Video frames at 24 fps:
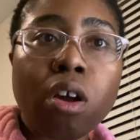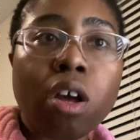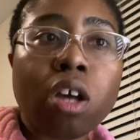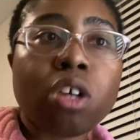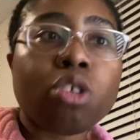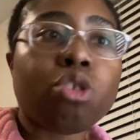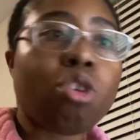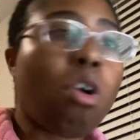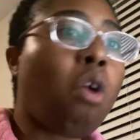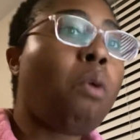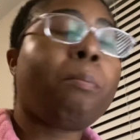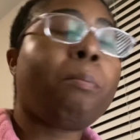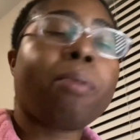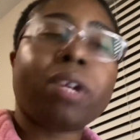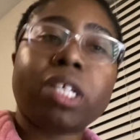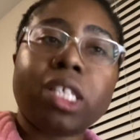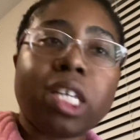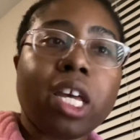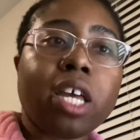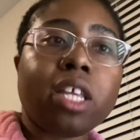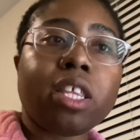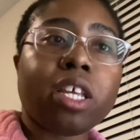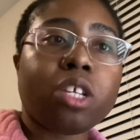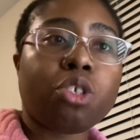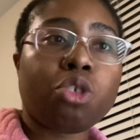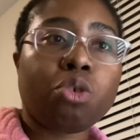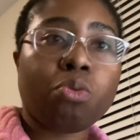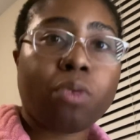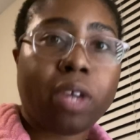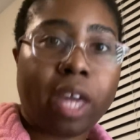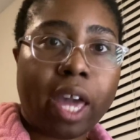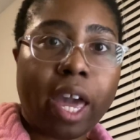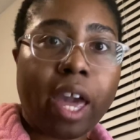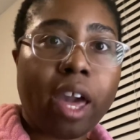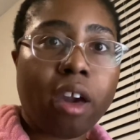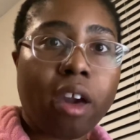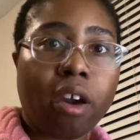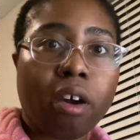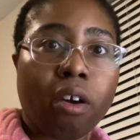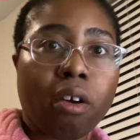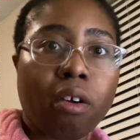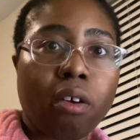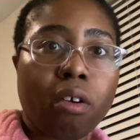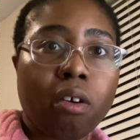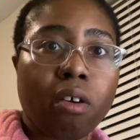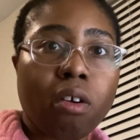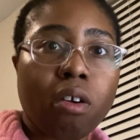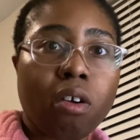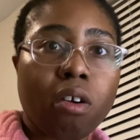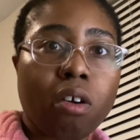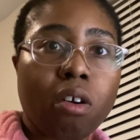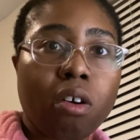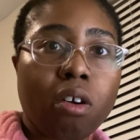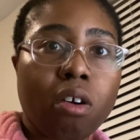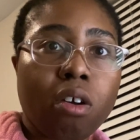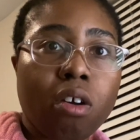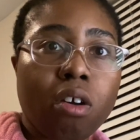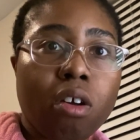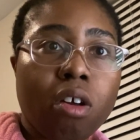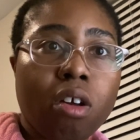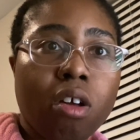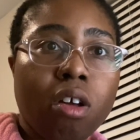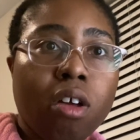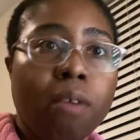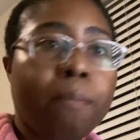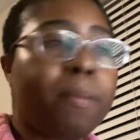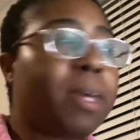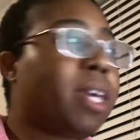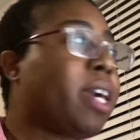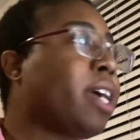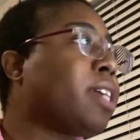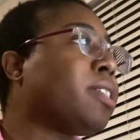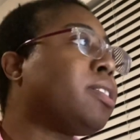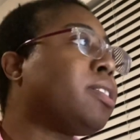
don't pretend that you care. Because